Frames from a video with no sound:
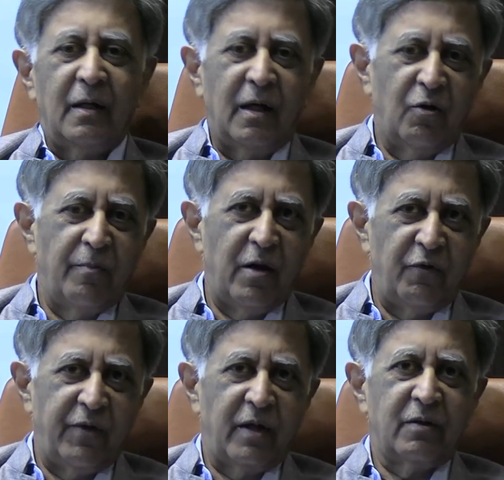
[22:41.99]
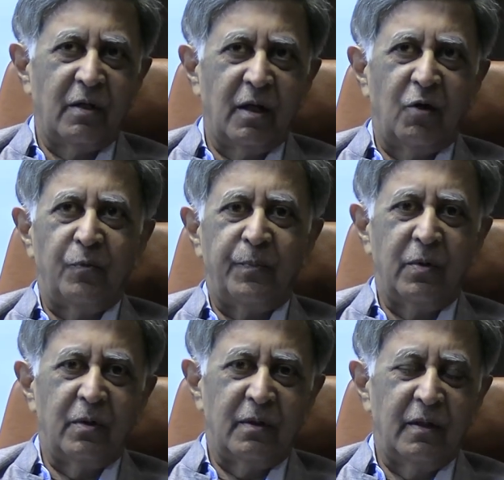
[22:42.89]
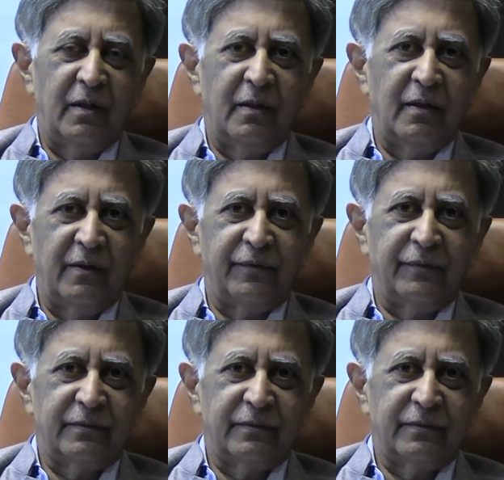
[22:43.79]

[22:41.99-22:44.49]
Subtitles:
Our manufacturing output, if